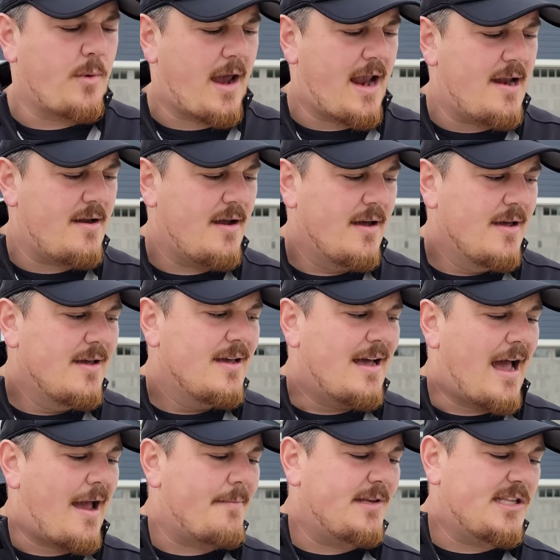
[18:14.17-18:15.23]
rain.
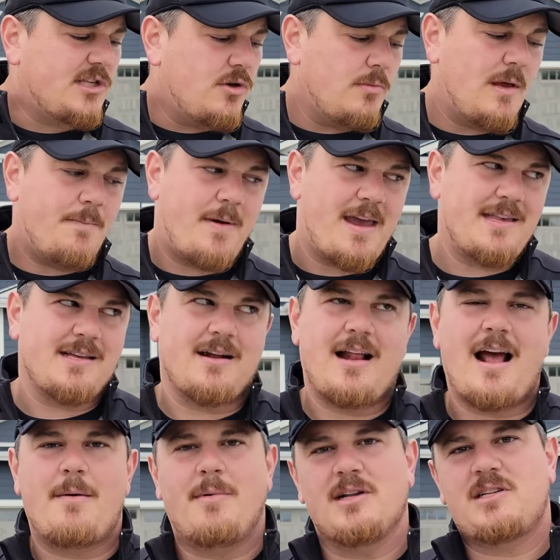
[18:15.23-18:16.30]
I'm assuming based on
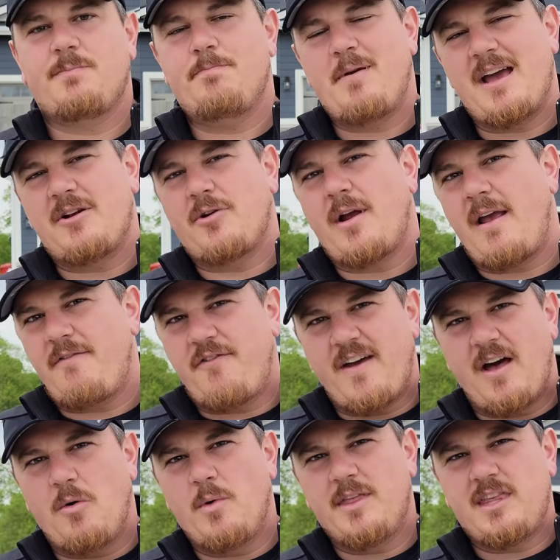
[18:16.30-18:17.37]
how much better I
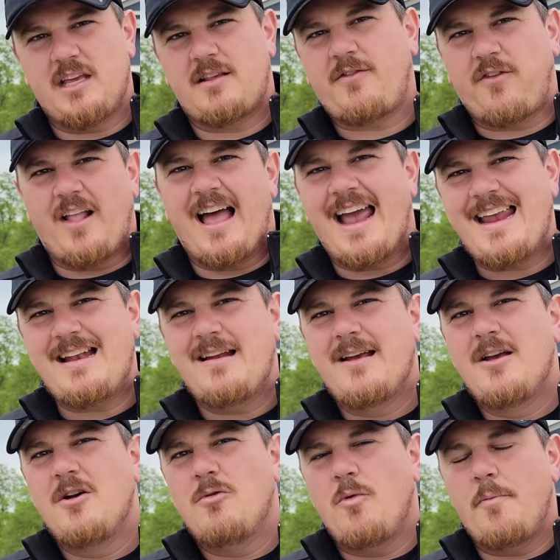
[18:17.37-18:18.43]
felt with this flight,
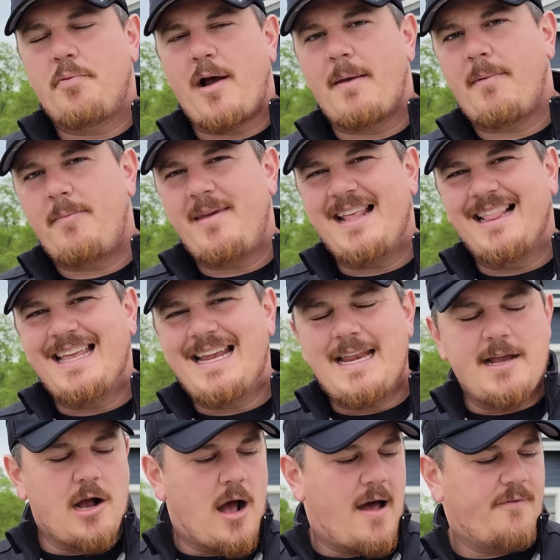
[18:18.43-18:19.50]
we'll probably be
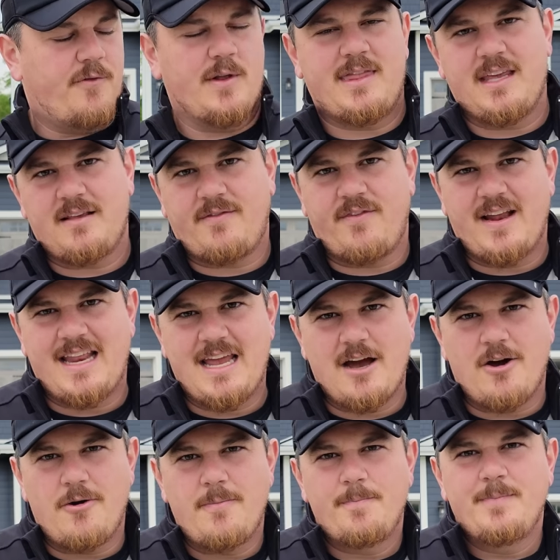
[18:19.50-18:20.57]
leading off with this
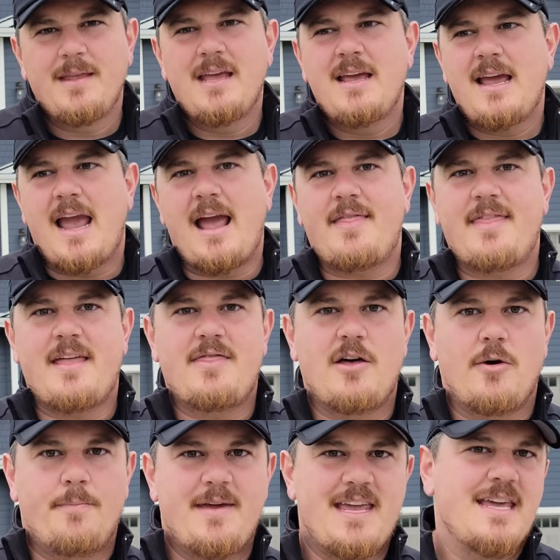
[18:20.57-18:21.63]
video. Mm -hmm. And then
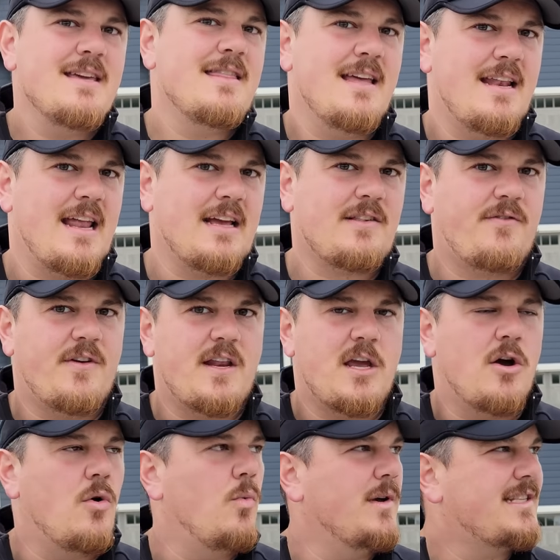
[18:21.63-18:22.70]
there'll be the next
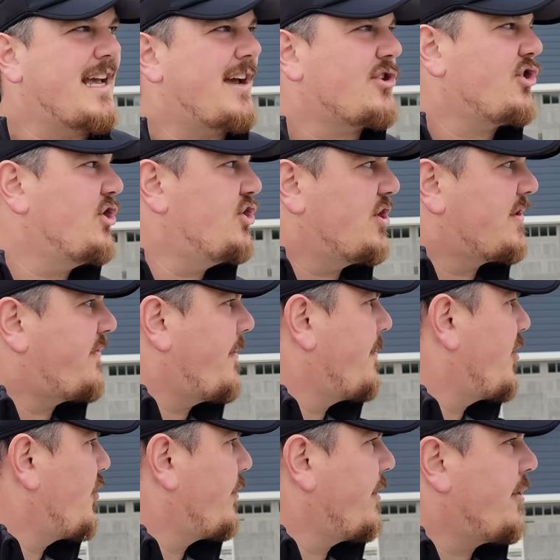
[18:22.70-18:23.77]
video was actually just from
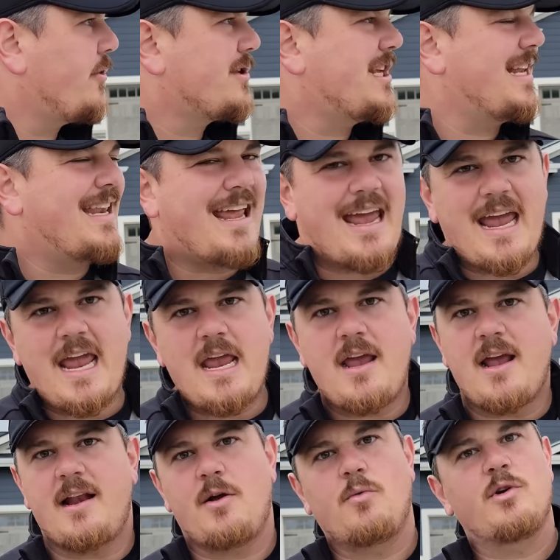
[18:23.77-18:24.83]
earlier today,
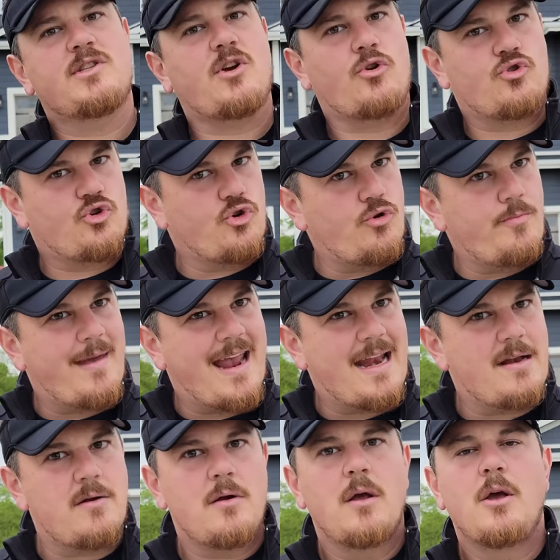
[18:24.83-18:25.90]
and it was our True
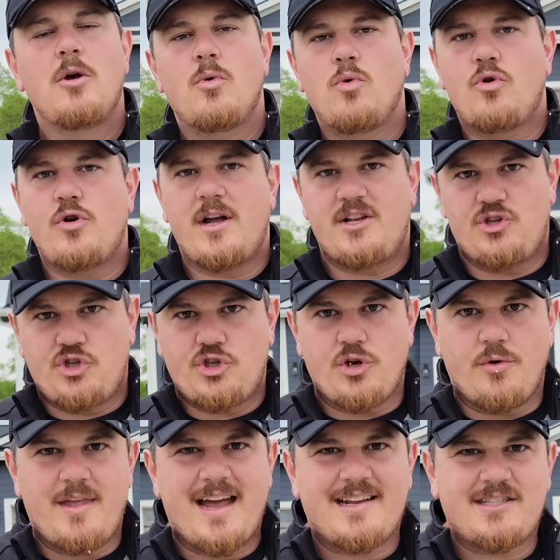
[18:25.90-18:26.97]
Maiden. We'll go ahead and
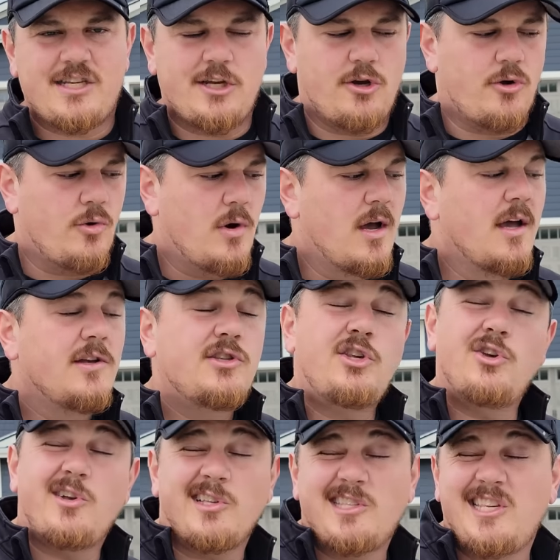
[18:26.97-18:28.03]
show that too, so
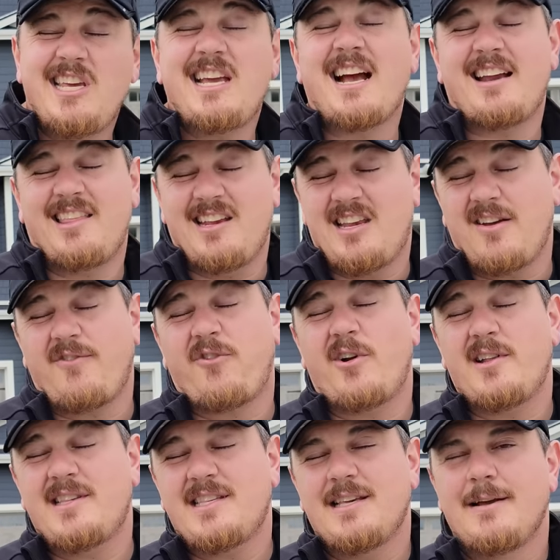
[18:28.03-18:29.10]
you can see kind of the
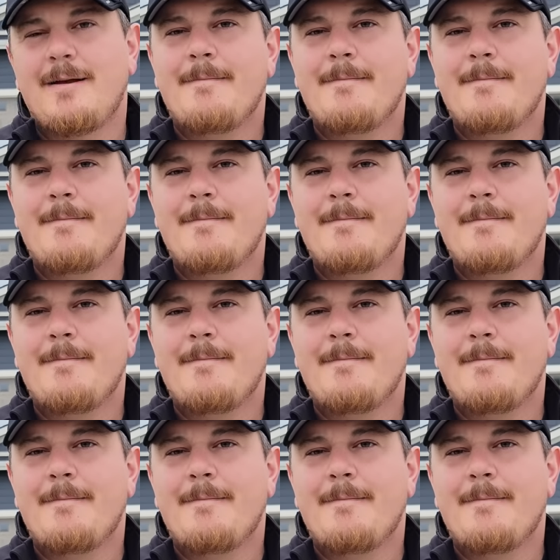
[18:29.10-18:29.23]
difference.